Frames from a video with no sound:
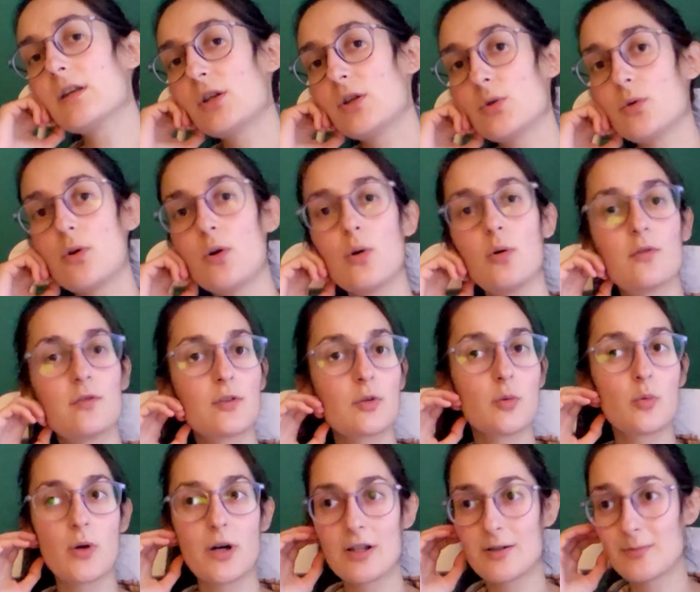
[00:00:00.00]
you're
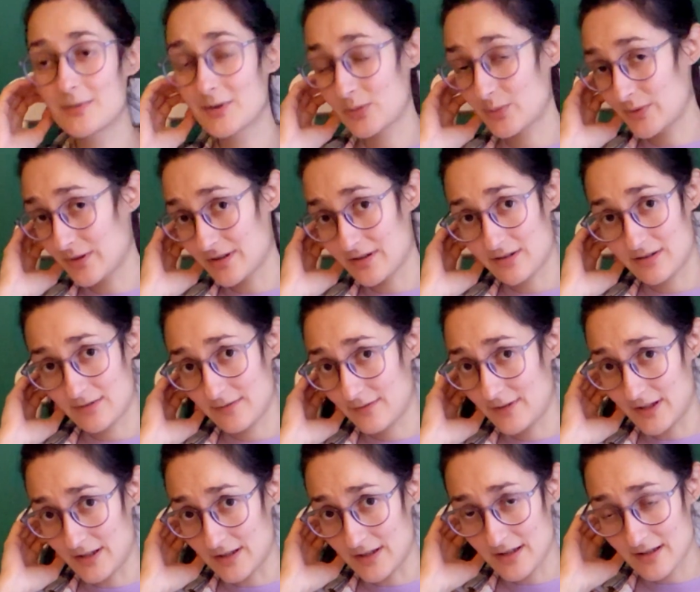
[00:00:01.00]
overwhelmed with
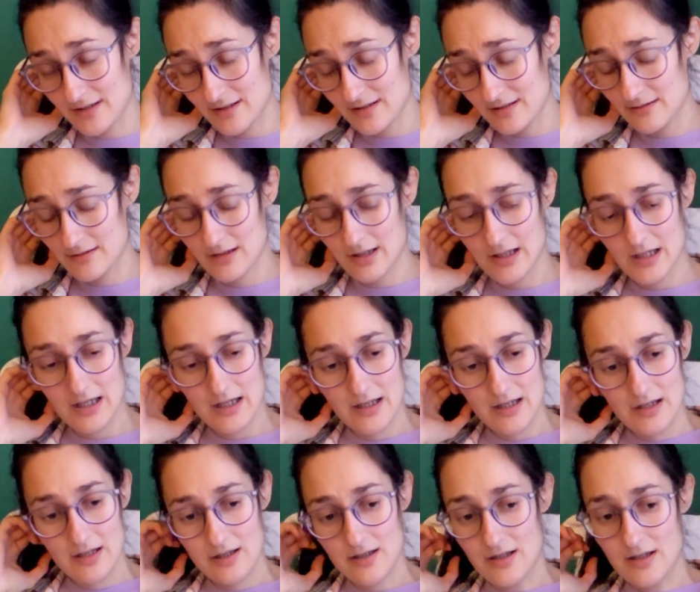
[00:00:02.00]
feelings,
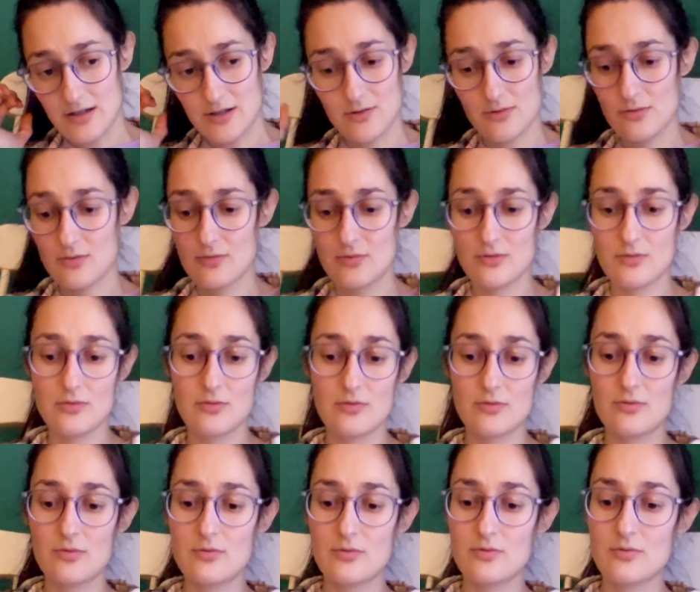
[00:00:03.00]

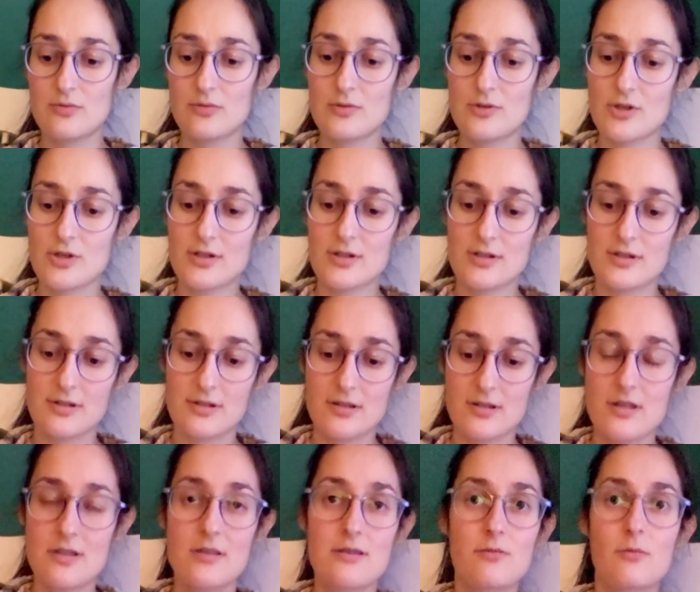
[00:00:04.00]
you just
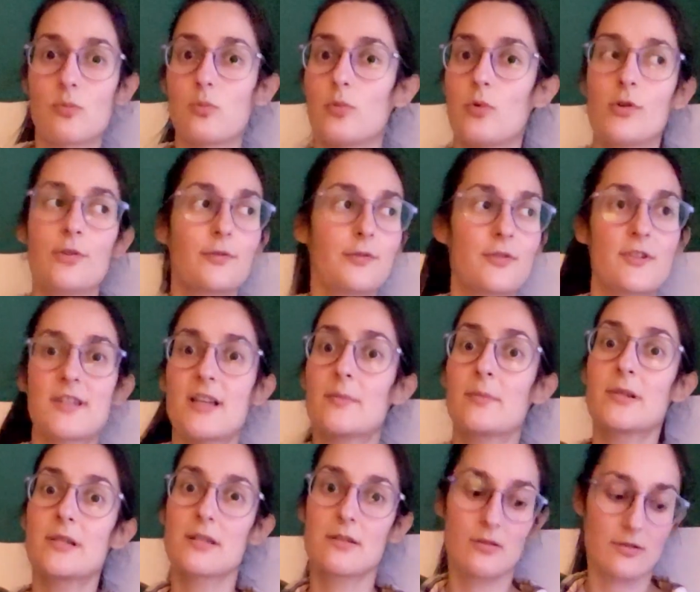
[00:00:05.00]
want for some
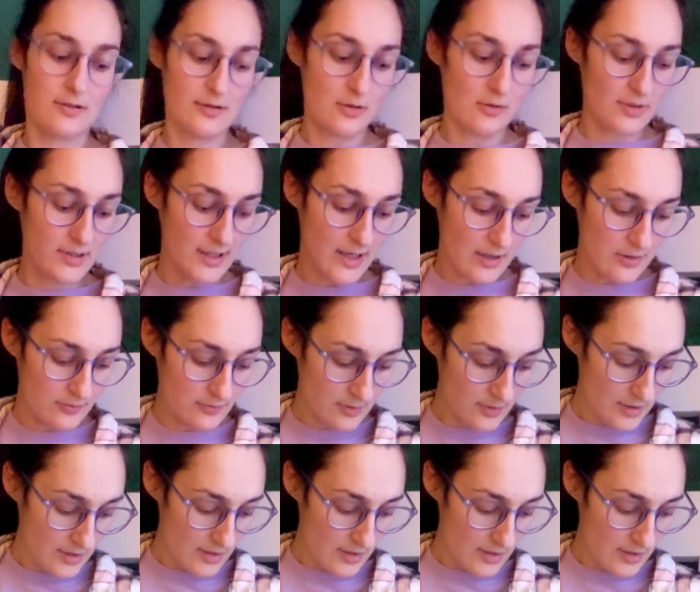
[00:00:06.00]
reason to slow it down.